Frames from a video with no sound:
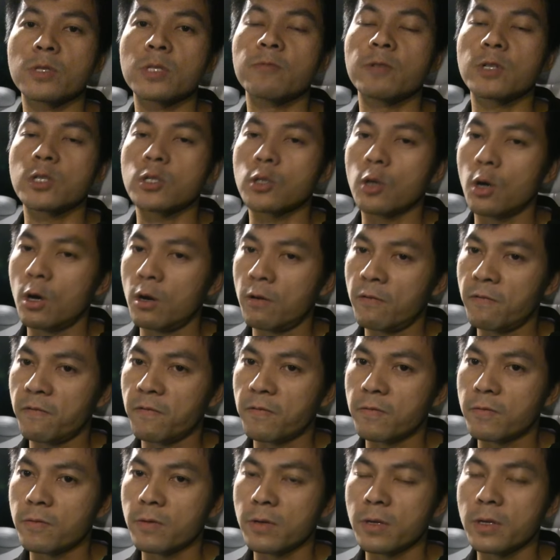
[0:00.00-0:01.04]
is switched
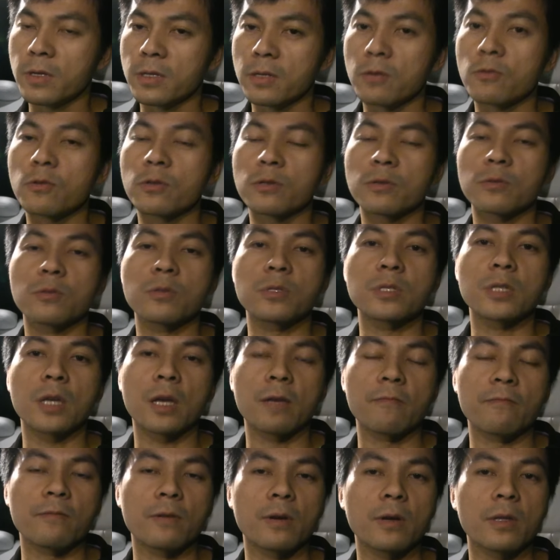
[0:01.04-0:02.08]
off in order to
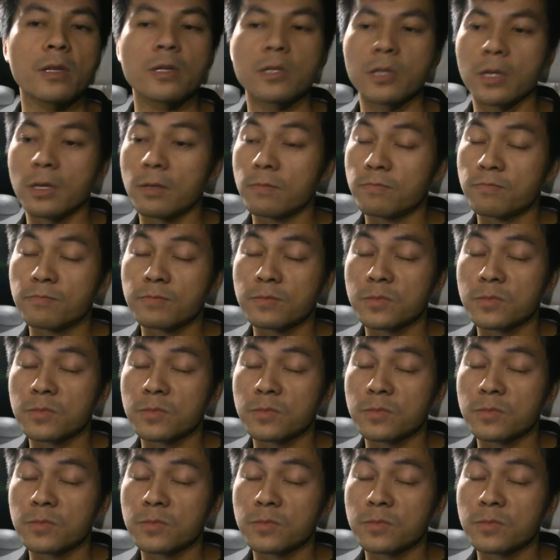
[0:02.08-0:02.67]
save energy.